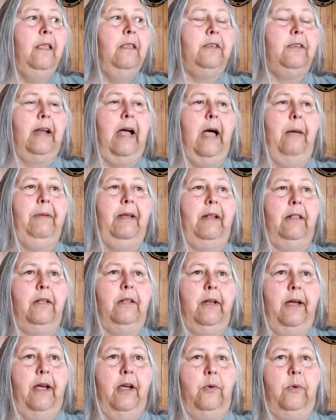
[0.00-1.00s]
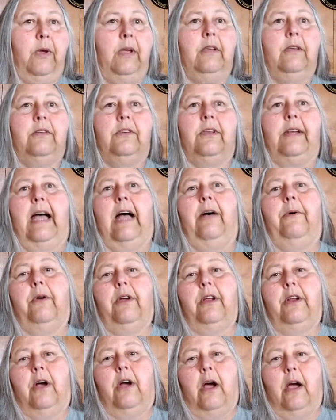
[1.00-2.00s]
So now I'm getting a little angry. So now
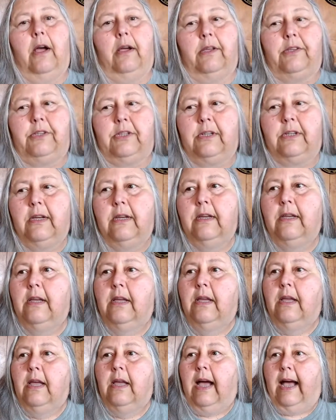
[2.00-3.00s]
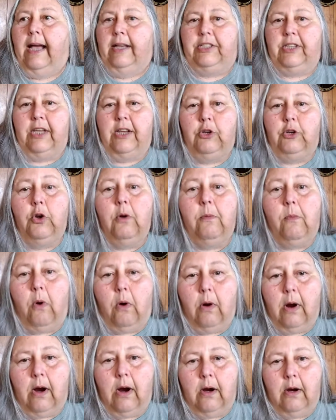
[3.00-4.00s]
we're in August. I send two
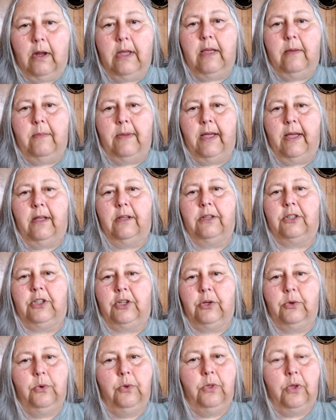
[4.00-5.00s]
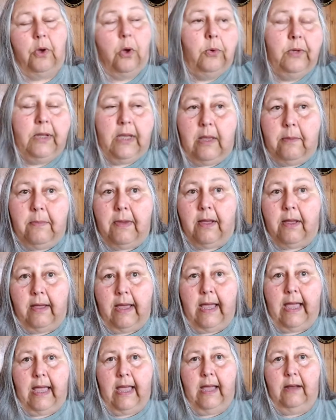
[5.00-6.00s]
more emails to the only email
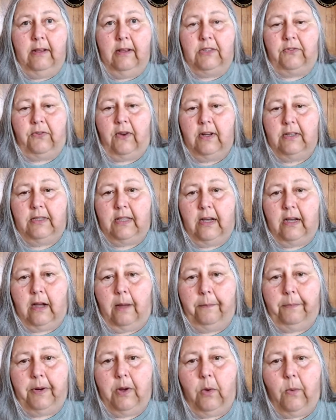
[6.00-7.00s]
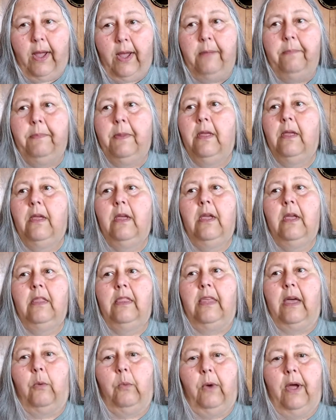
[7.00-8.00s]
I had as far as that company went
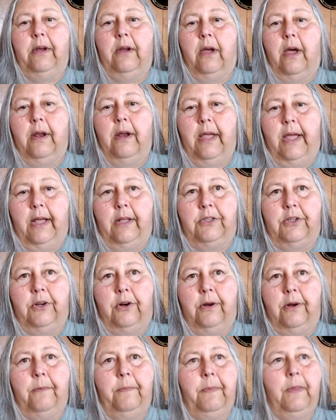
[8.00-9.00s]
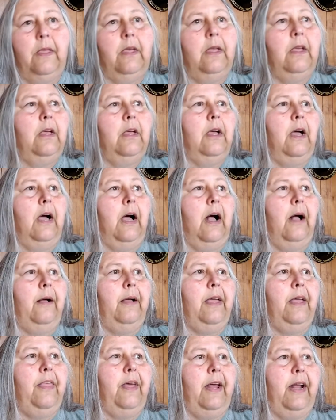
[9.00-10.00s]
that went unanswered. Uh,
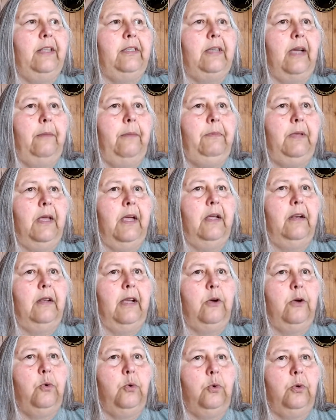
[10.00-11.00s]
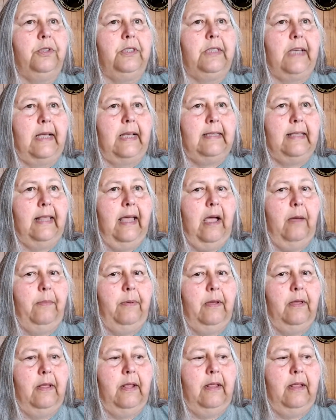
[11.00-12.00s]
and then I typed in, I Googled Lab,
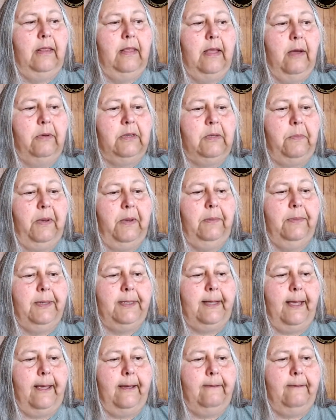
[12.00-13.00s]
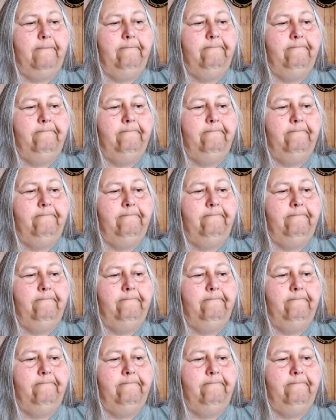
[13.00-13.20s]
and that was a big mistake.